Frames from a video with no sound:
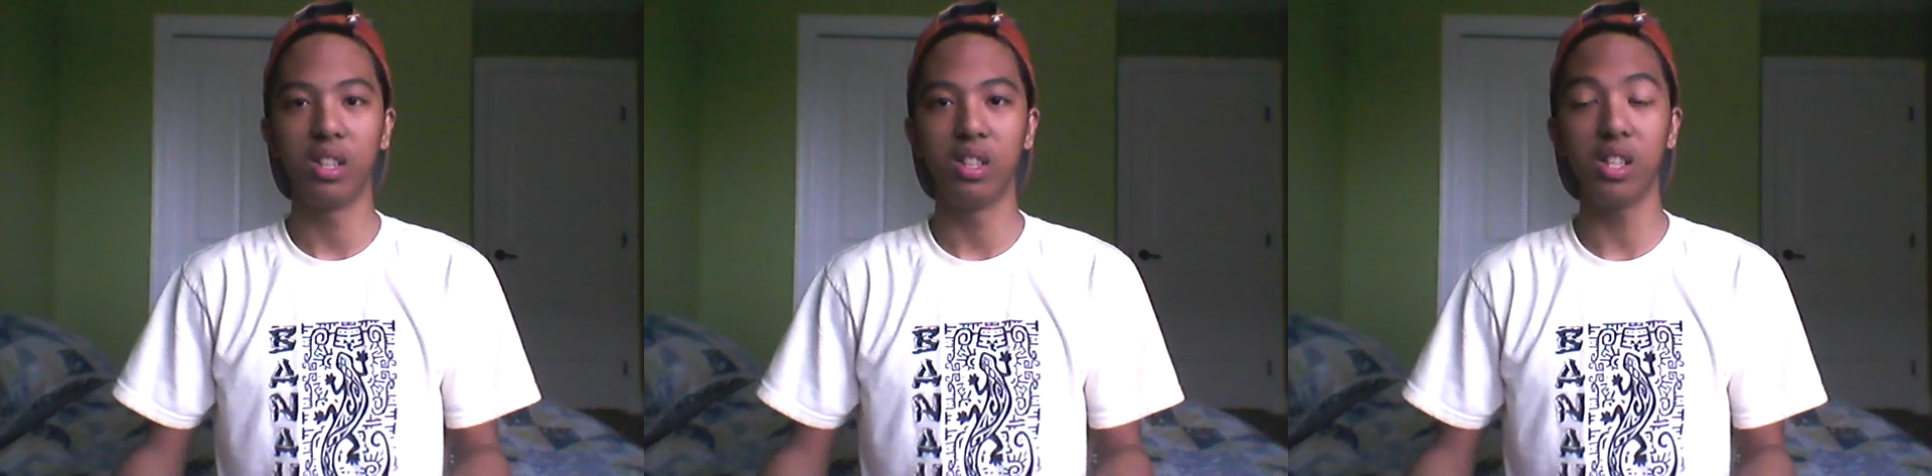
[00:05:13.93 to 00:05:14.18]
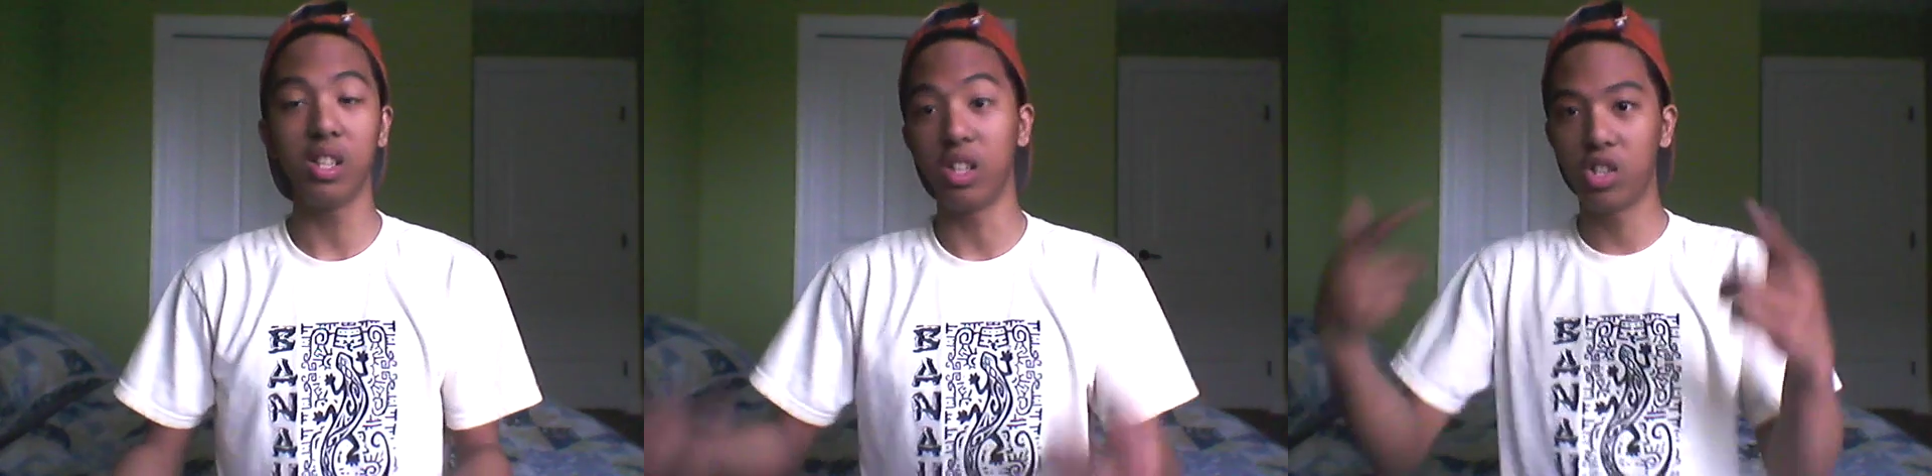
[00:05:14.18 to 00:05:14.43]

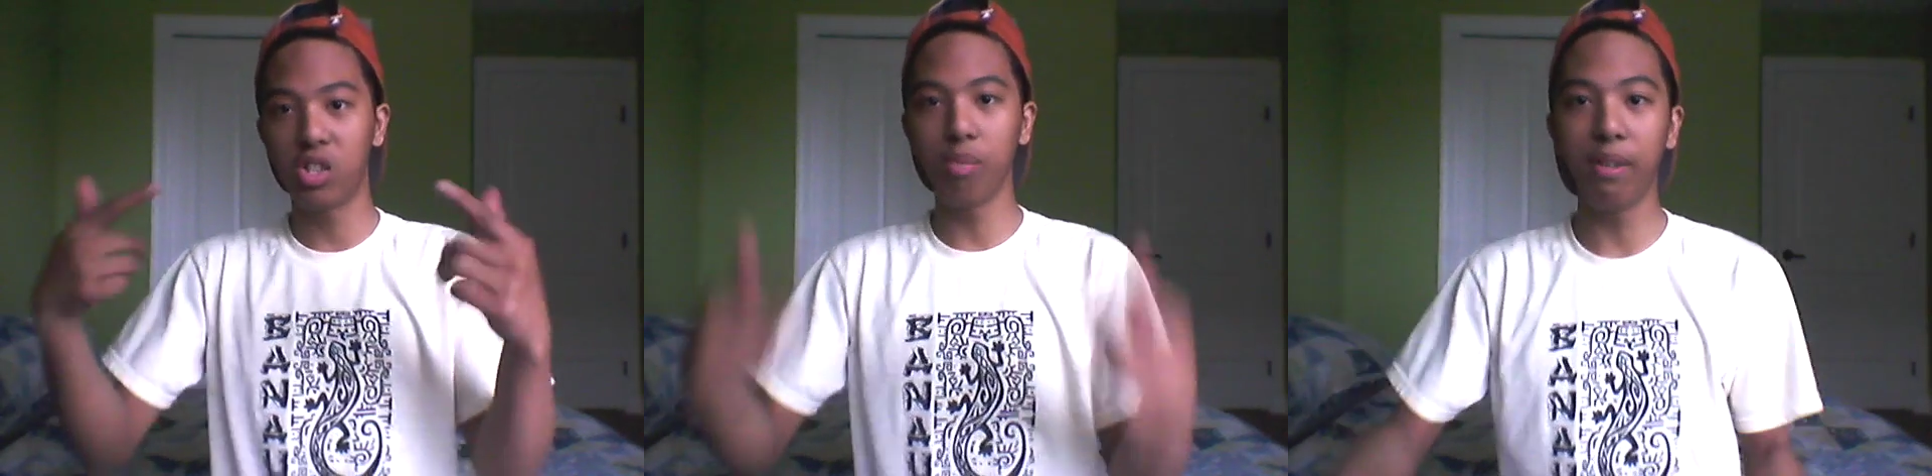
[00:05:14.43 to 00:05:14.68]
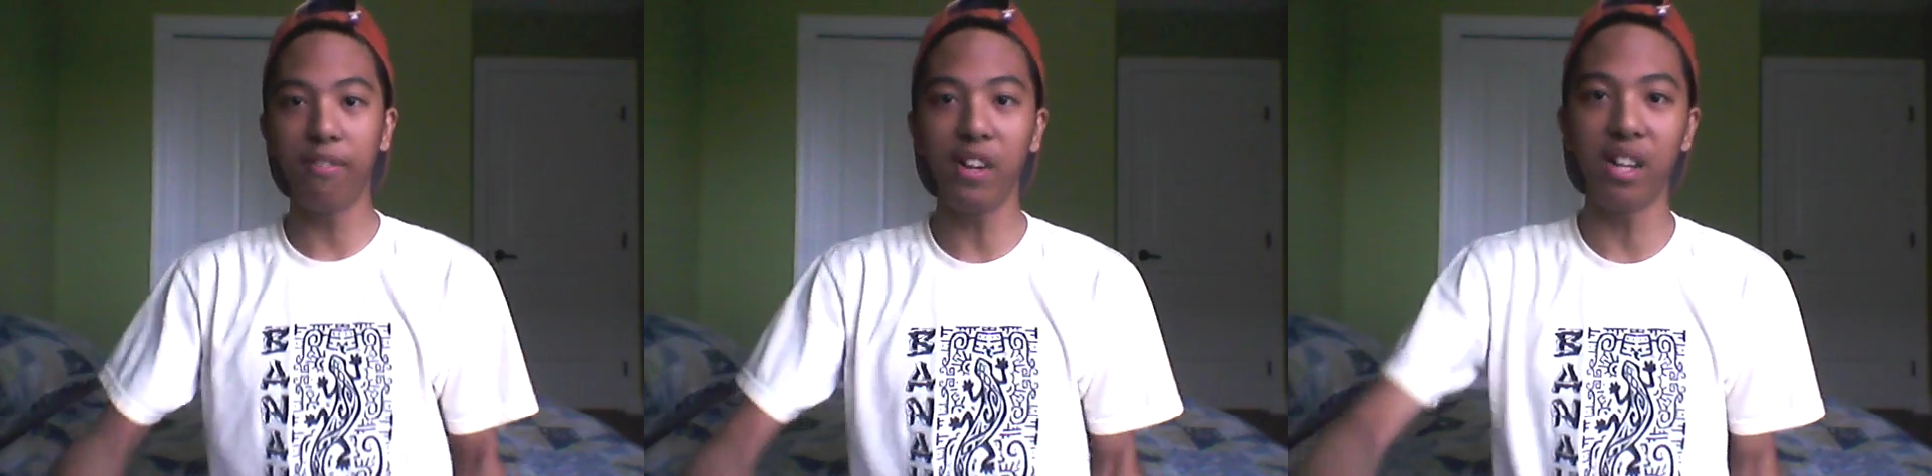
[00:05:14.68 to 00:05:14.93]
yeah, should be
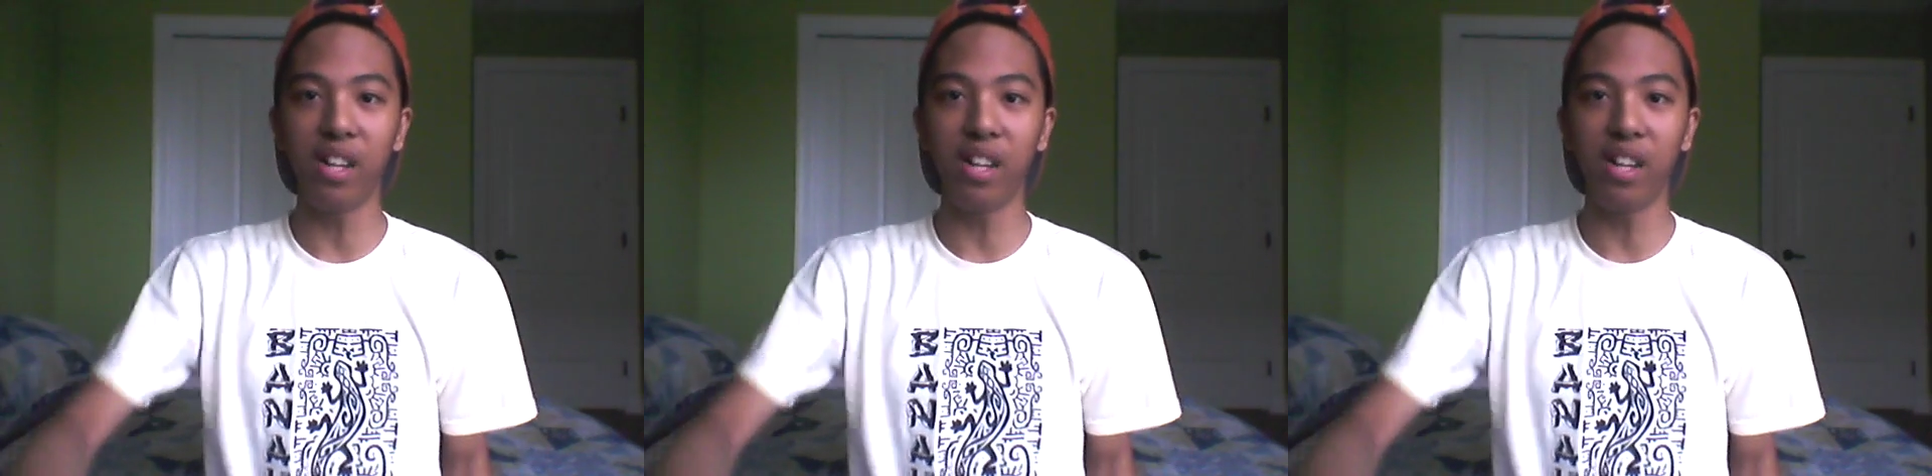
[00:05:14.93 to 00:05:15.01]
fun.